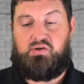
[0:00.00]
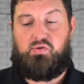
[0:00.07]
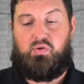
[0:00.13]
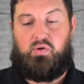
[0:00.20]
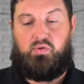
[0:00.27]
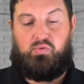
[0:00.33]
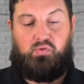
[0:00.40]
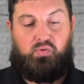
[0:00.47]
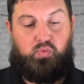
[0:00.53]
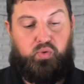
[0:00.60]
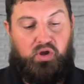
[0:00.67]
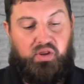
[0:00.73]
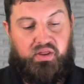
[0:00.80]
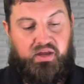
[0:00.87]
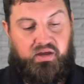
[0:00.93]
who are,
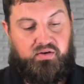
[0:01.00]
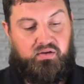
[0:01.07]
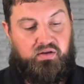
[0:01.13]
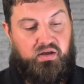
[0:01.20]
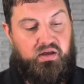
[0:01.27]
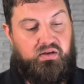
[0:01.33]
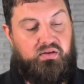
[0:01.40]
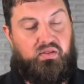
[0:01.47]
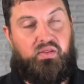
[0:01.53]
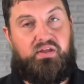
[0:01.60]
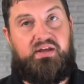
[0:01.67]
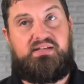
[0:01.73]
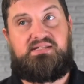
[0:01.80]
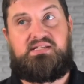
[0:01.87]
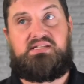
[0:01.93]
willing, and, and
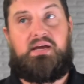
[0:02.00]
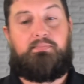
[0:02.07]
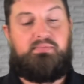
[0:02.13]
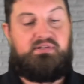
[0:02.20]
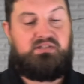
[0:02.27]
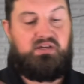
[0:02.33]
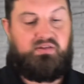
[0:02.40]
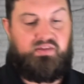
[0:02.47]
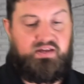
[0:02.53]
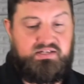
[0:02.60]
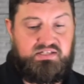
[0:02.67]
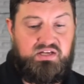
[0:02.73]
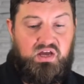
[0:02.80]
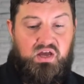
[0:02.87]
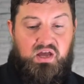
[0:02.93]
leads us up into
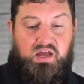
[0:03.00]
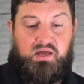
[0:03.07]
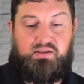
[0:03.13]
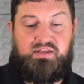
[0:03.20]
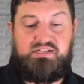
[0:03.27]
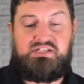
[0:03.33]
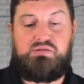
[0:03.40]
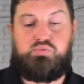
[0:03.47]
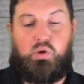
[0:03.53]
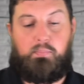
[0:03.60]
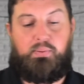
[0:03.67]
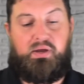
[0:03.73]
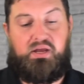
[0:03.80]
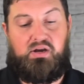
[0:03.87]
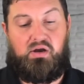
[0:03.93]
this. And this is where
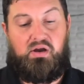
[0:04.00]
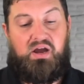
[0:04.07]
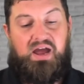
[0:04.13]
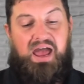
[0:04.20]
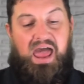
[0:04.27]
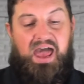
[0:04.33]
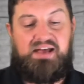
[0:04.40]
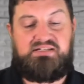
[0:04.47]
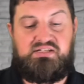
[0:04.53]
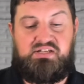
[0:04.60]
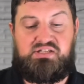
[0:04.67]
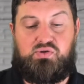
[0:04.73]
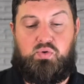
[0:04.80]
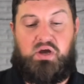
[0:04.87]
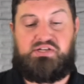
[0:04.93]
Peter asked
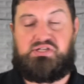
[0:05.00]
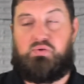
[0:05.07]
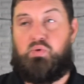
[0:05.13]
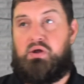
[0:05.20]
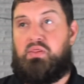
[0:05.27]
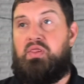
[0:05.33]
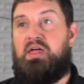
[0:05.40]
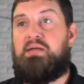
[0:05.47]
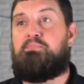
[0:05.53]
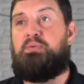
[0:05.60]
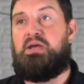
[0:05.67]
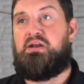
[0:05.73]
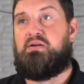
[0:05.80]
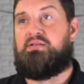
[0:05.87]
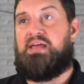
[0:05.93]
this question. What led
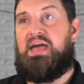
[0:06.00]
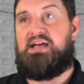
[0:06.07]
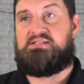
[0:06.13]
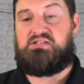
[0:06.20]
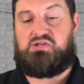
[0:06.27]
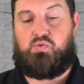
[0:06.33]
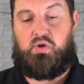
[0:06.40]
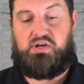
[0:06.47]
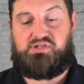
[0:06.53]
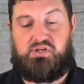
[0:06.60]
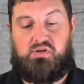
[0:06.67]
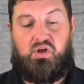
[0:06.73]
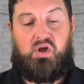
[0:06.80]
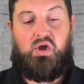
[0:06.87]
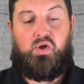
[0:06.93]
Peter to ask this
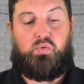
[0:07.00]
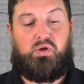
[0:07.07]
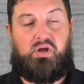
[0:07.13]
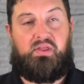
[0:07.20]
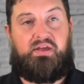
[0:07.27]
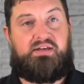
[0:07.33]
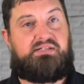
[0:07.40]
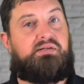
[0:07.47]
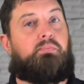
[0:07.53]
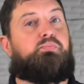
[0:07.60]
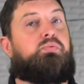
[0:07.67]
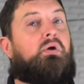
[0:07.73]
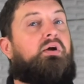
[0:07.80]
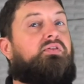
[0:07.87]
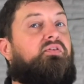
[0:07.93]
question really is the,
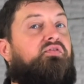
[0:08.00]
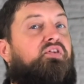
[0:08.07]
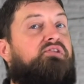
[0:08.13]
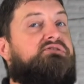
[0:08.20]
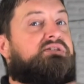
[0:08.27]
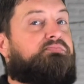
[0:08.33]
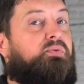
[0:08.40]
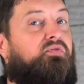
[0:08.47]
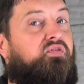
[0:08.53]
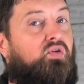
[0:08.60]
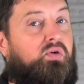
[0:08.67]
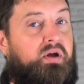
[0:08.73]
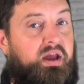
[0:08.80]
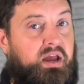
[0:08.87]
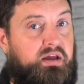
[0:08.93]
the verses
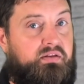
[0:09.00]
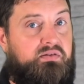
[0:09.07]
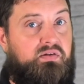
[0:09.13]
beforehand.